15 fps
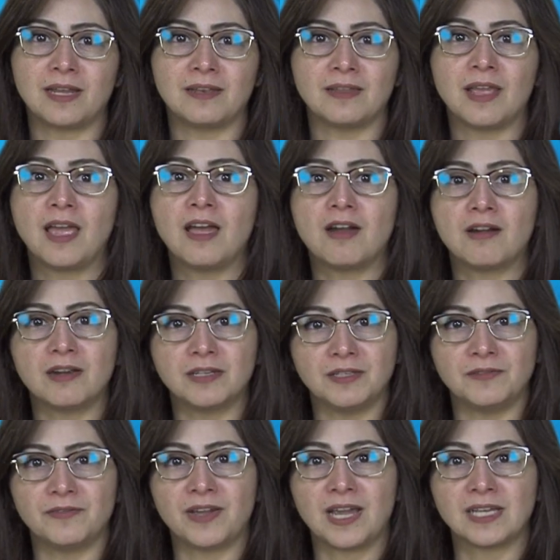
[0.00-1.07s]
and
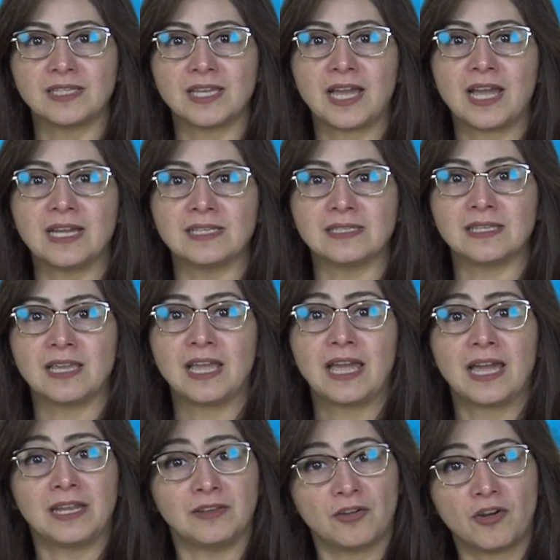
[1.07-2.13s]
artifacts as
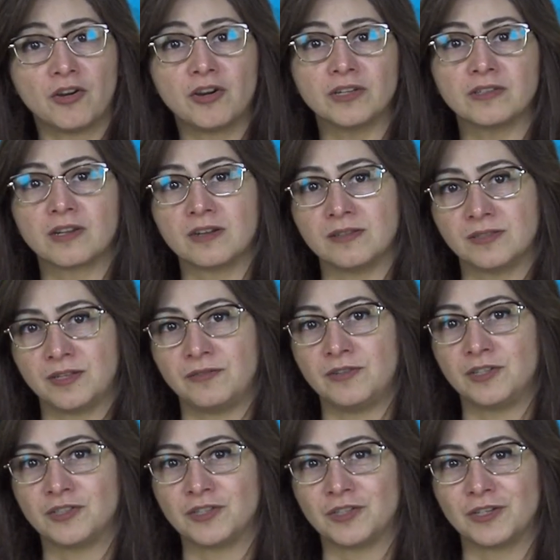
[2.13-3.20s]
an art
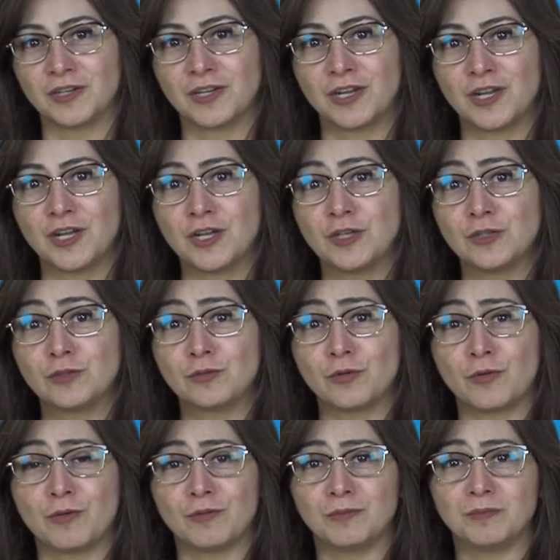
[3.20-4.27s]
conservator.
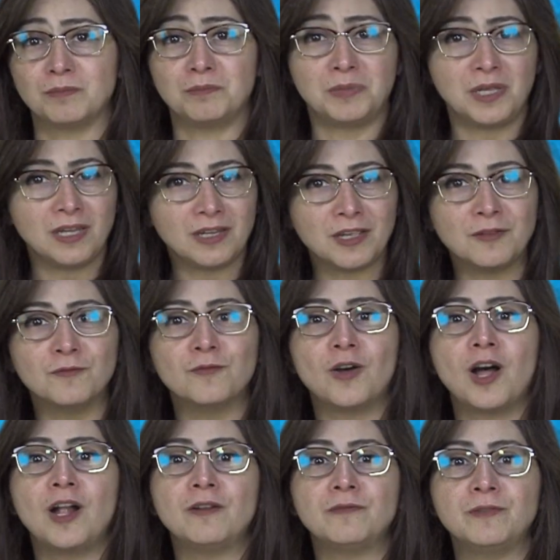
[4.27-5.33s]
So being
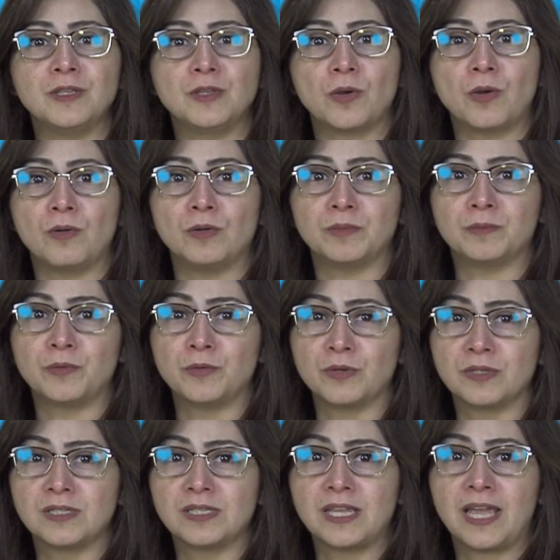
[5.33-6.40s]
involved with old
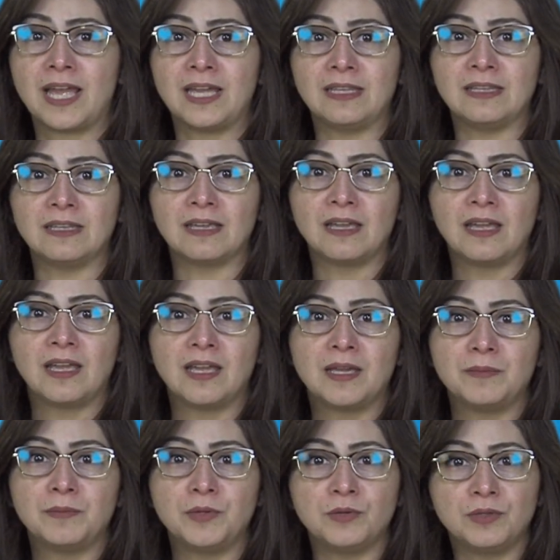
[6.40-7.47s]
books and
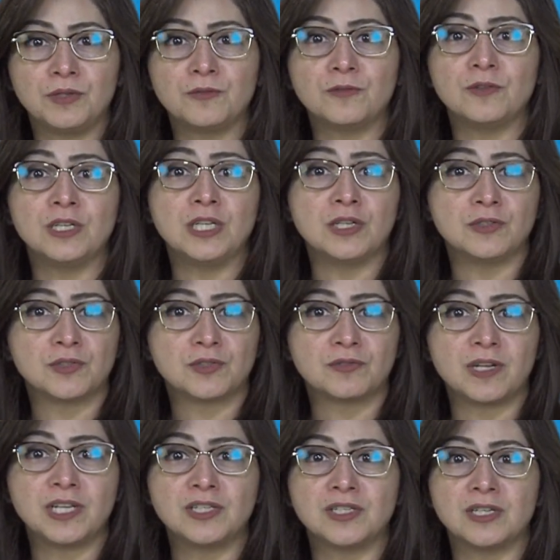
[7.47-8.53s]
beautiful
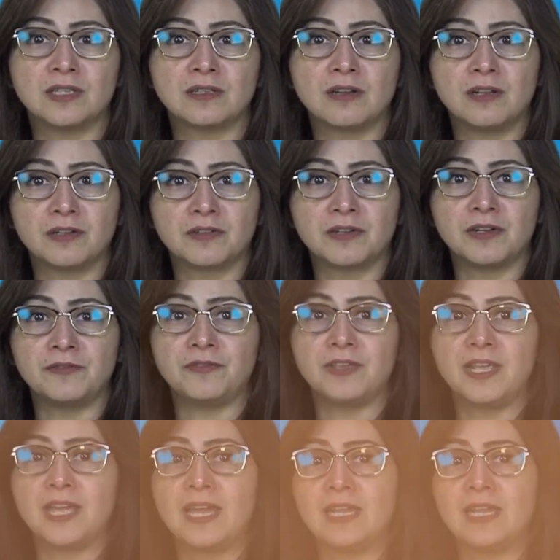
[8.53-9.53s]
illustration, calligraphy,